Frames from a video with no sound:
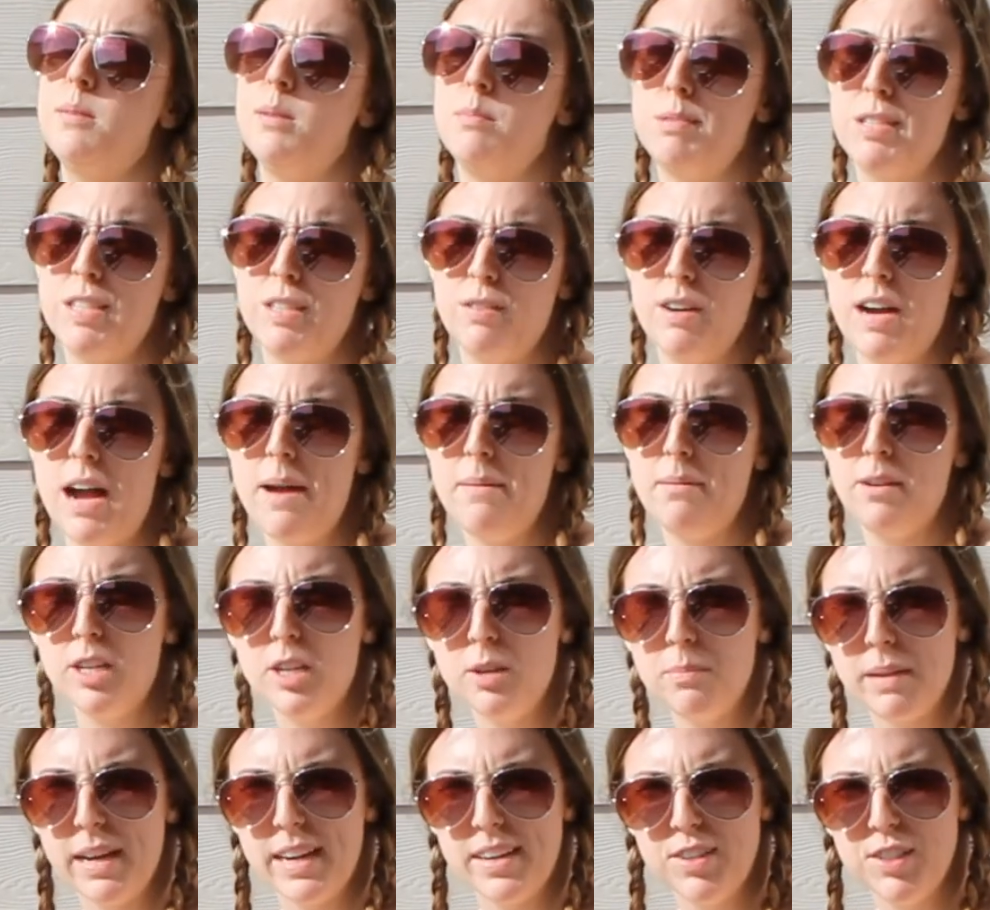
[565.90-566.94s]
subscribe to
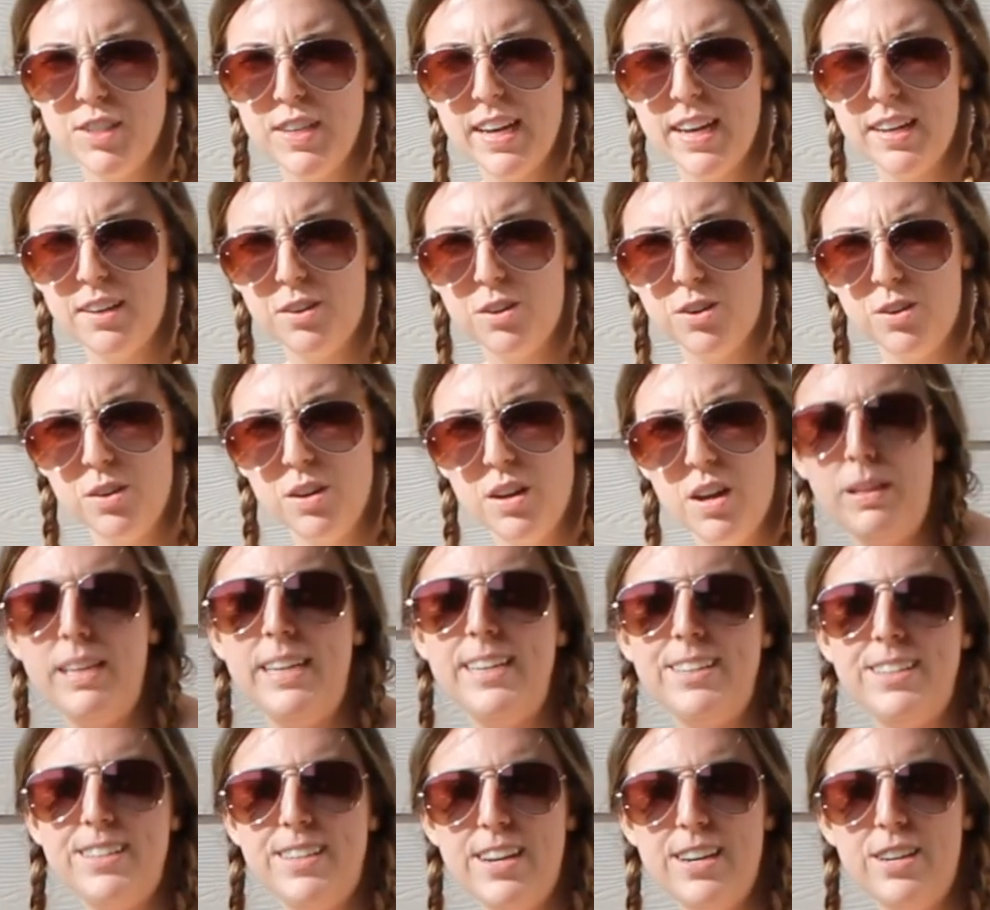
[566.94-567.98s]
my channel. Please
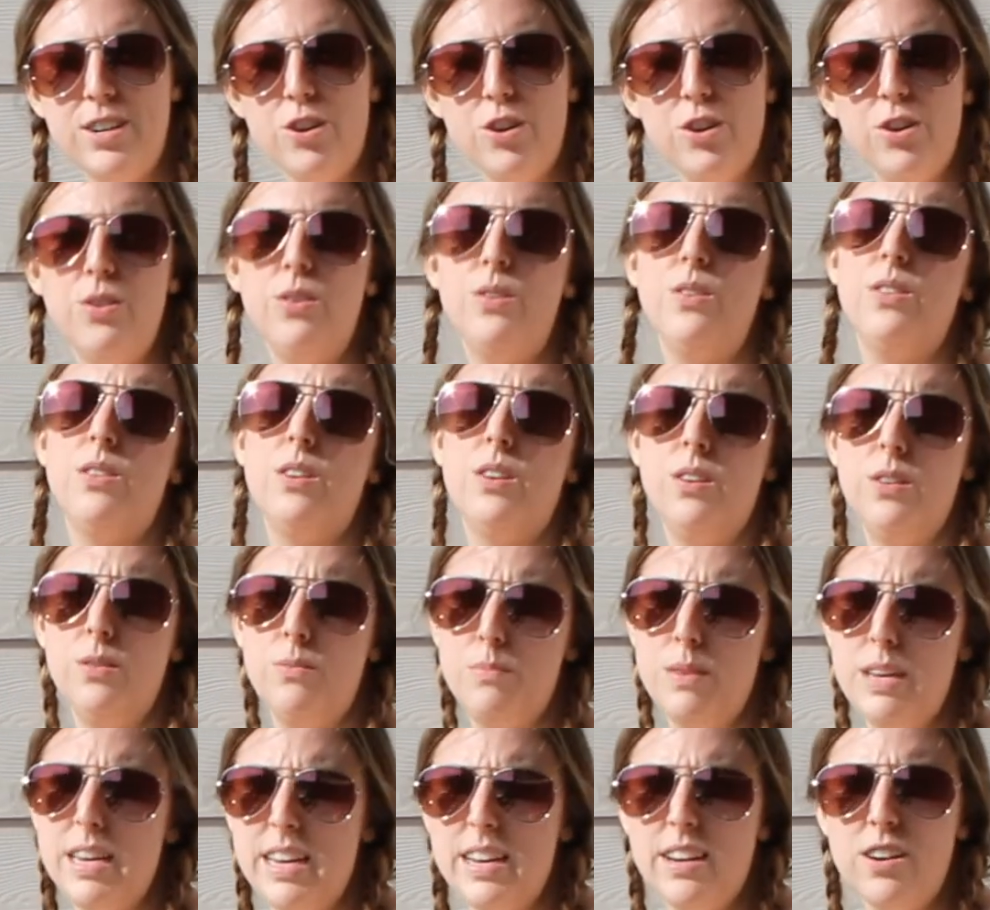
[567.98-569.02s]
stay tuned to
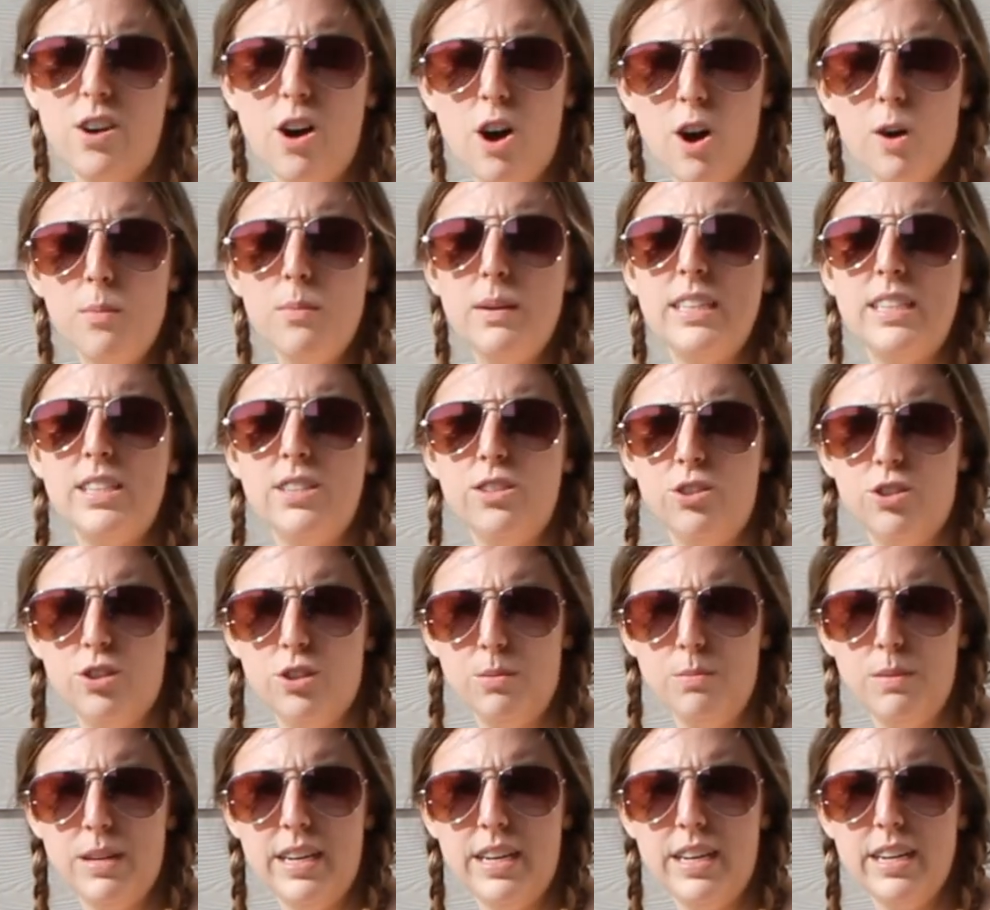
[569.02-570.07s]
me and all my social
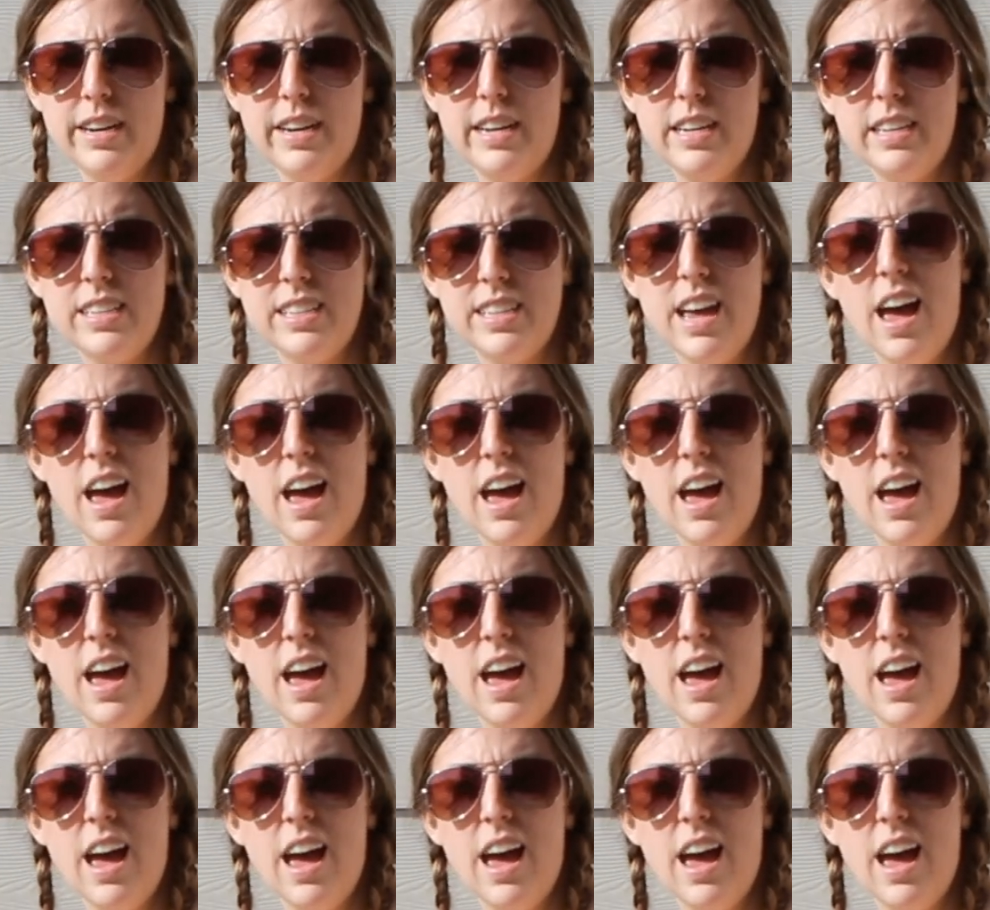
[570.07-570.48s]
medias.